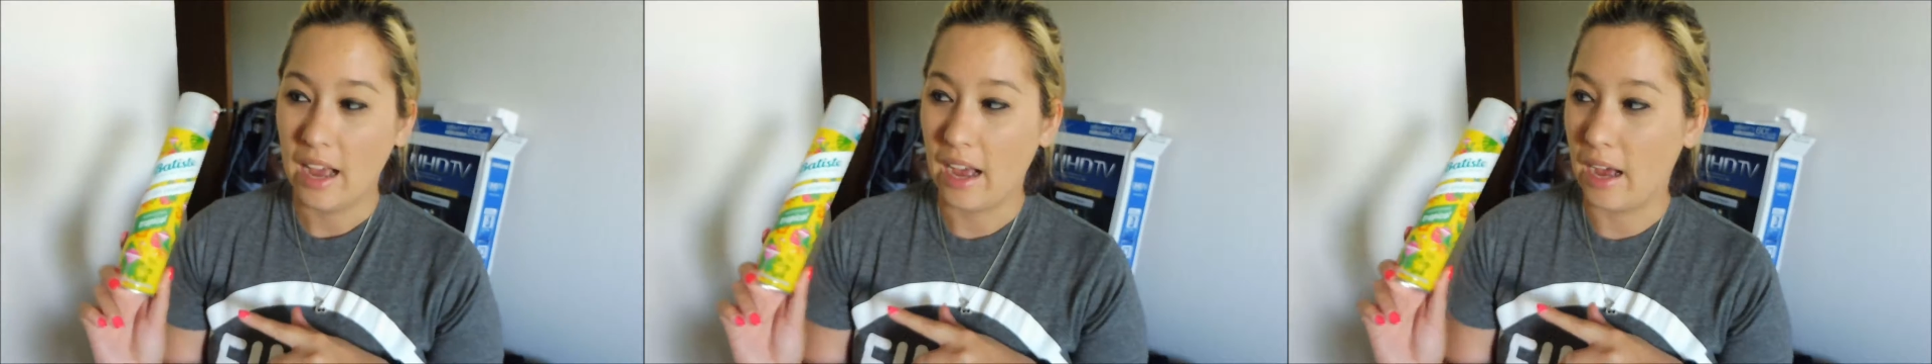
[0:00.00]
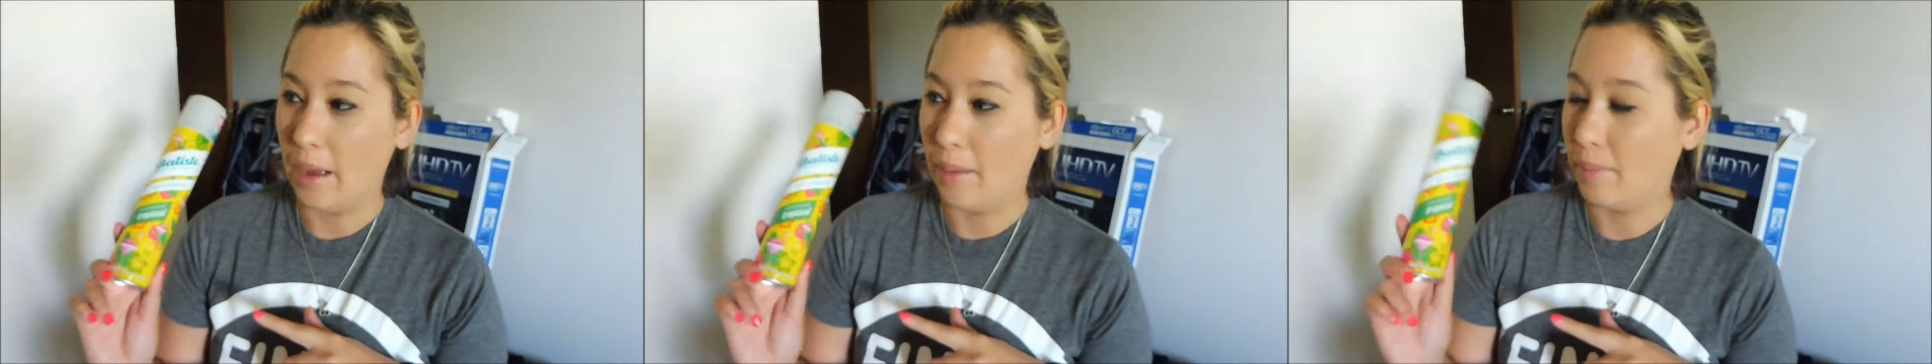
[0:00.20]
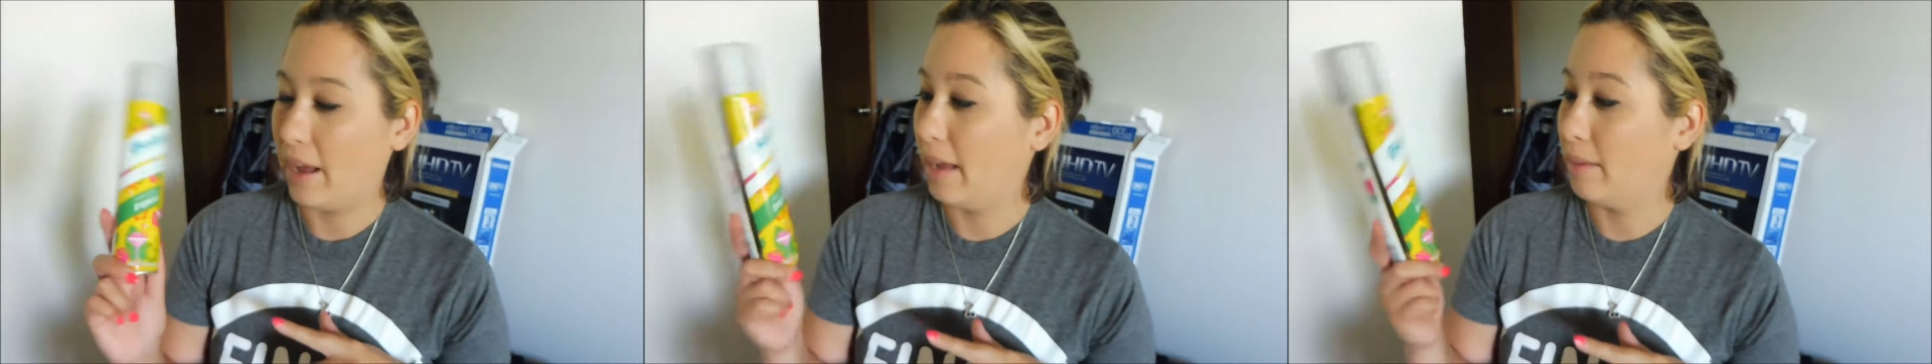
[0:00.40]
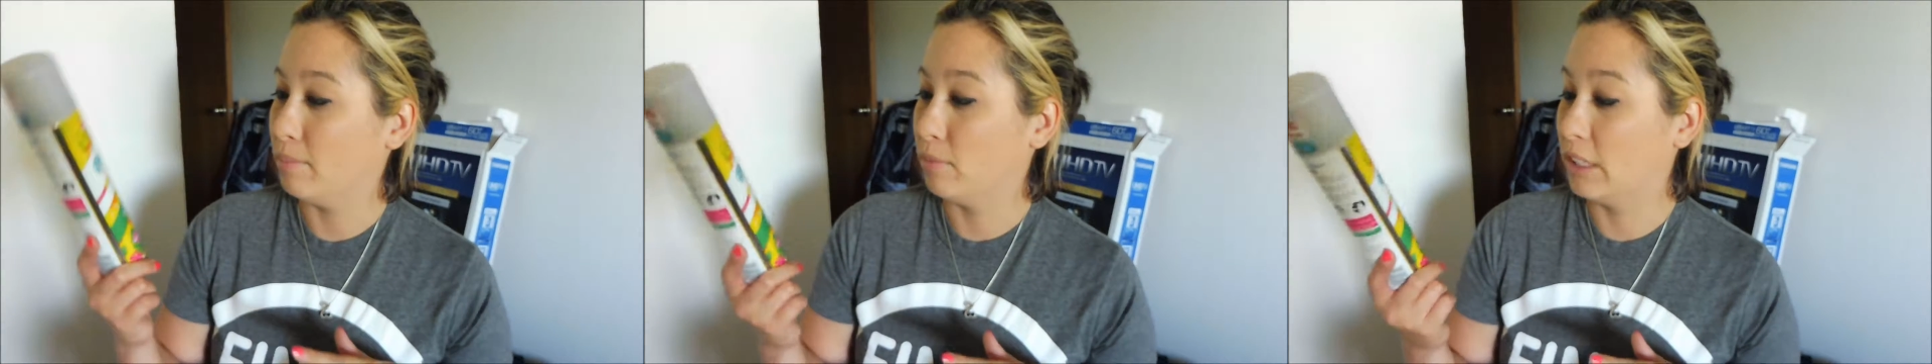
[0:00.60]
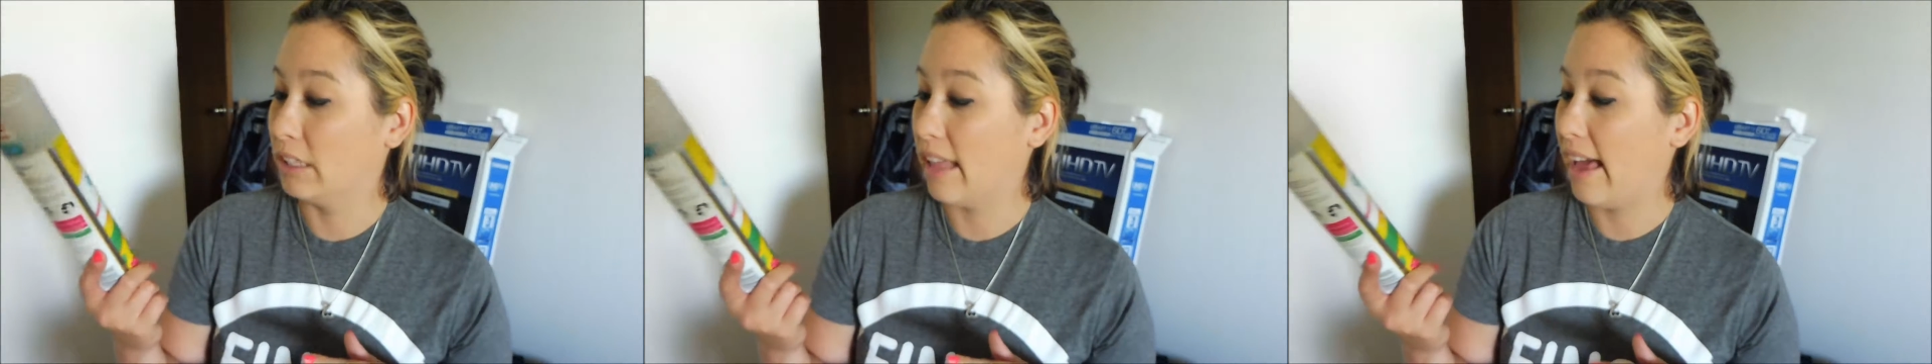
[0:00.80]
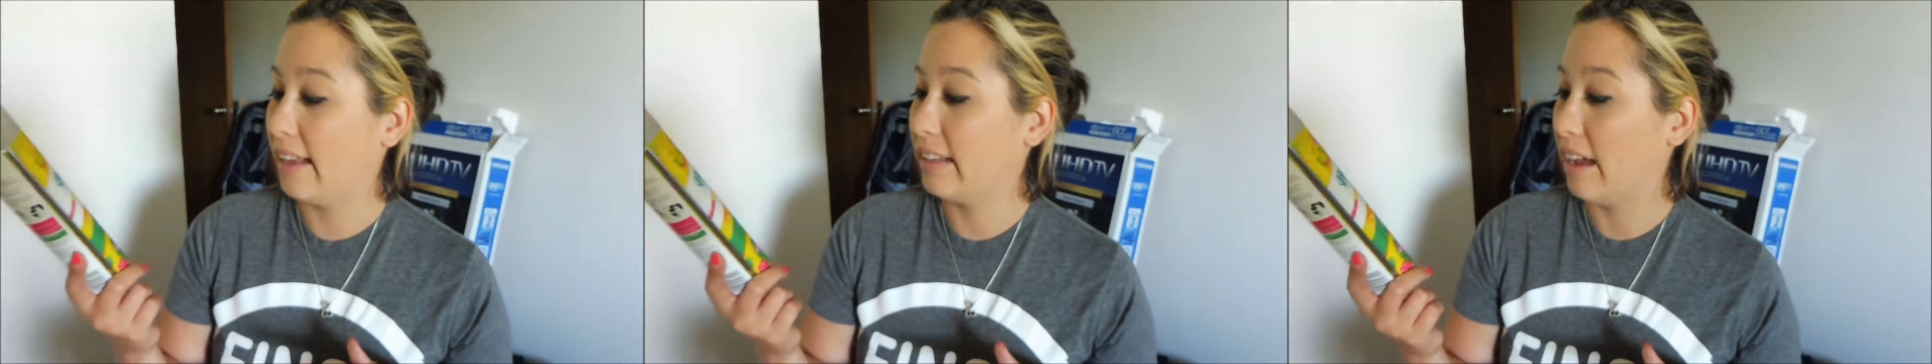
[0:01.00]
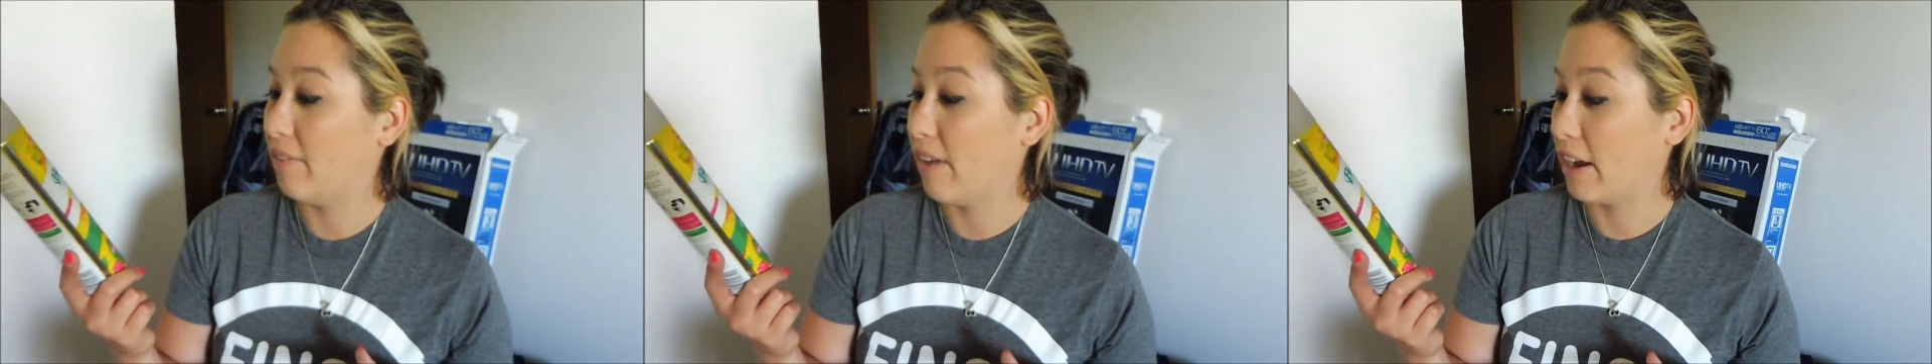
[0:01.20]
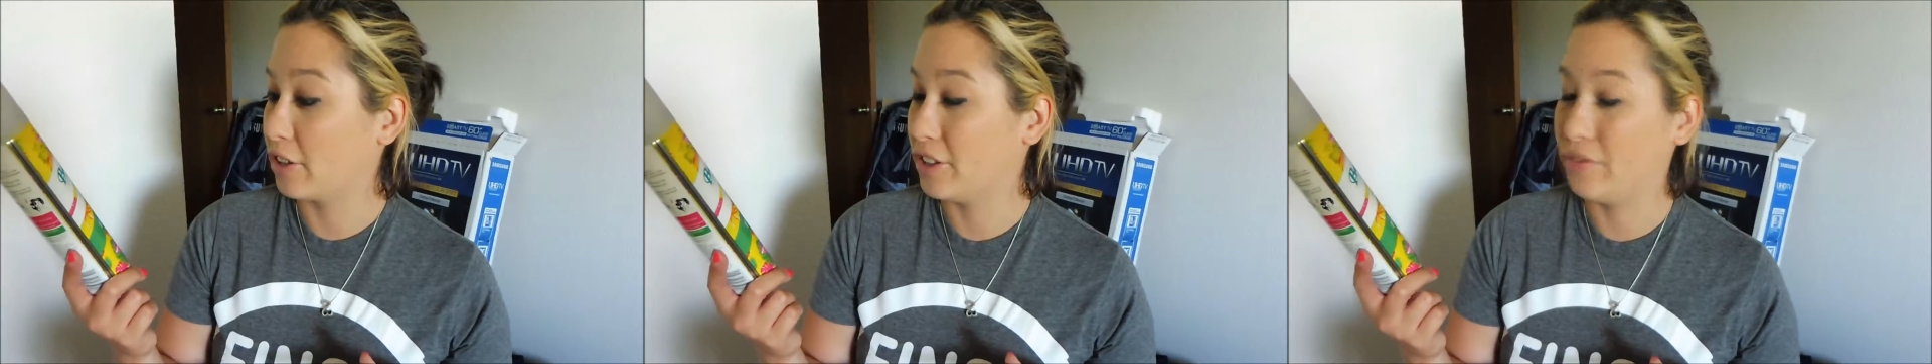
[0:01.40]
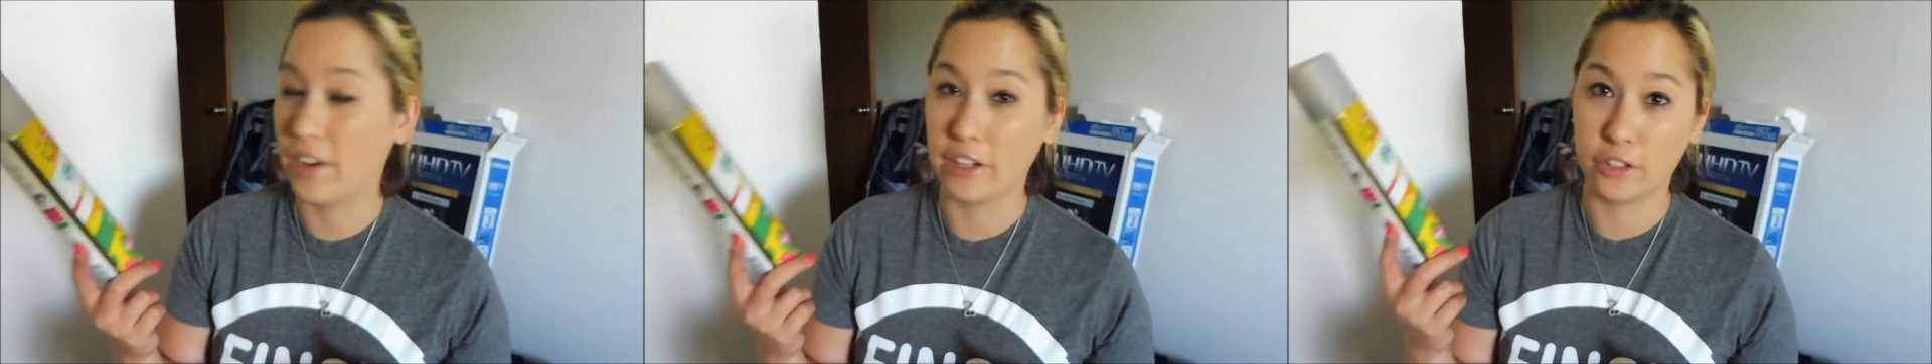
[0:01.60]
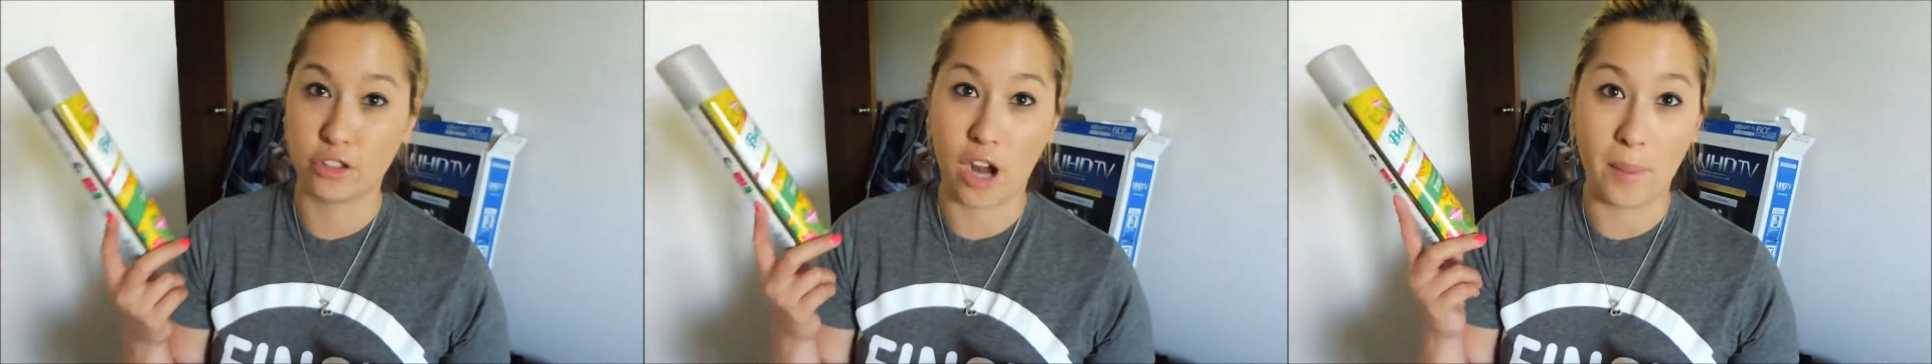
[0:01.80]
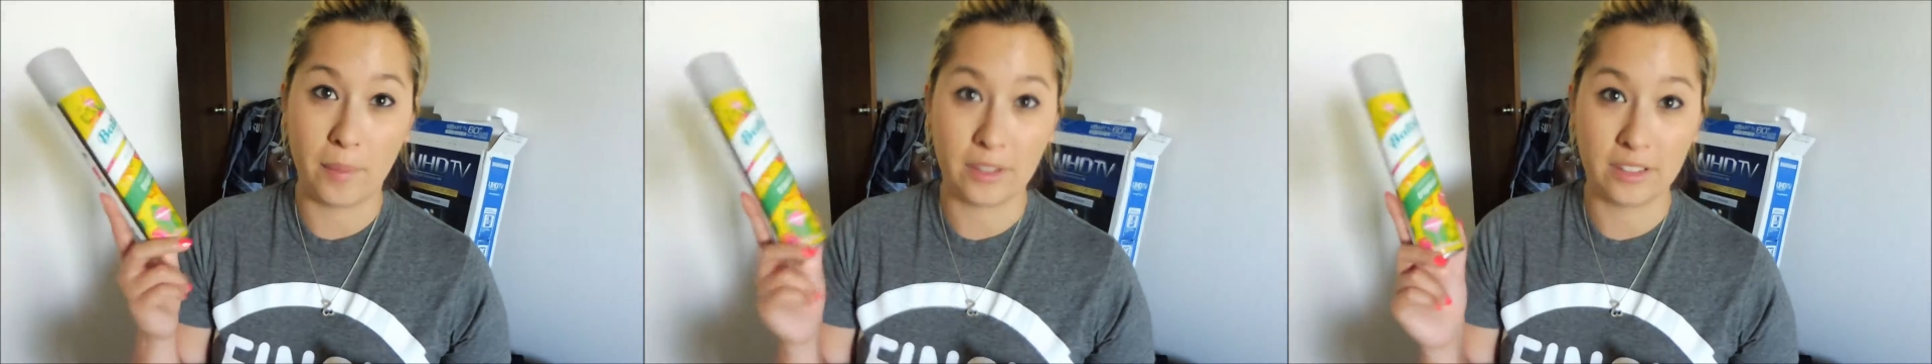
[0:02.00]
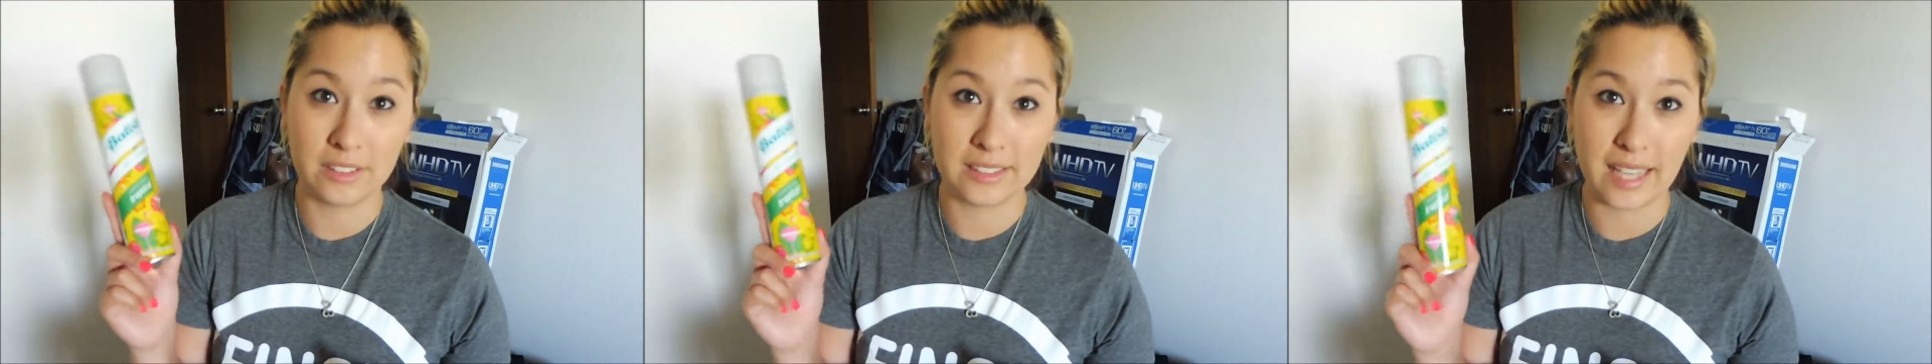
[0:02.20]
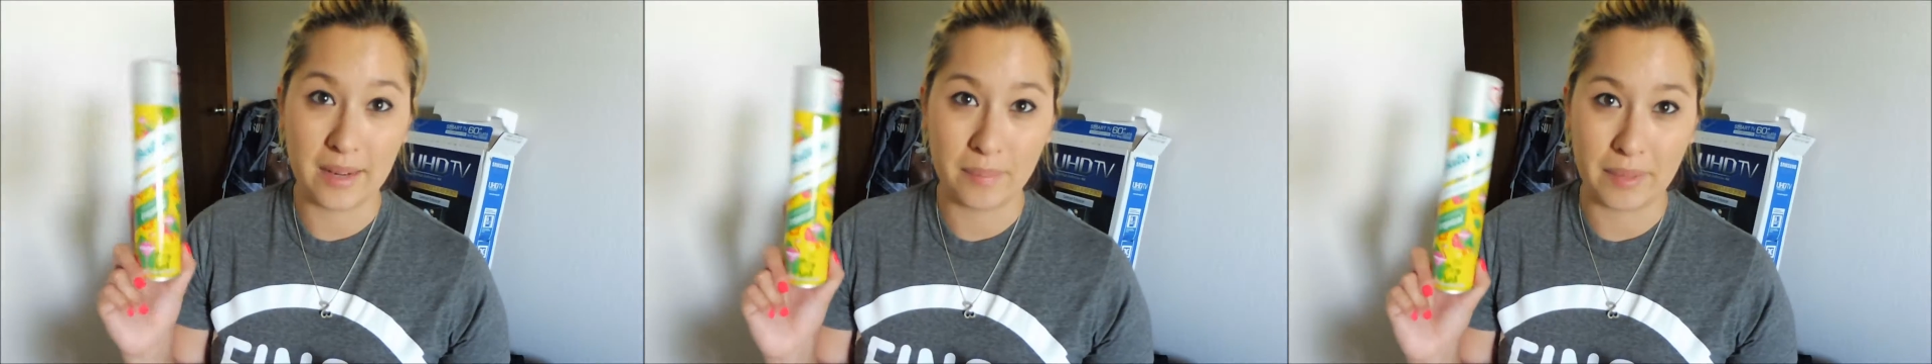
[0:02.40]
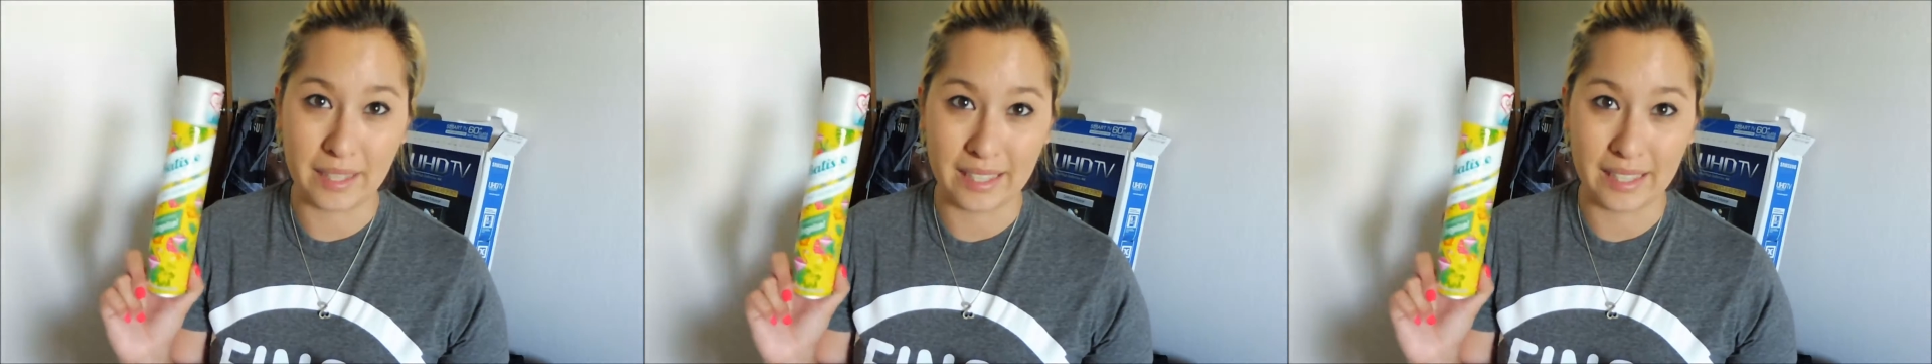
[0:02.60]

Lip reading: I'm glad I've actually found a tropical scent,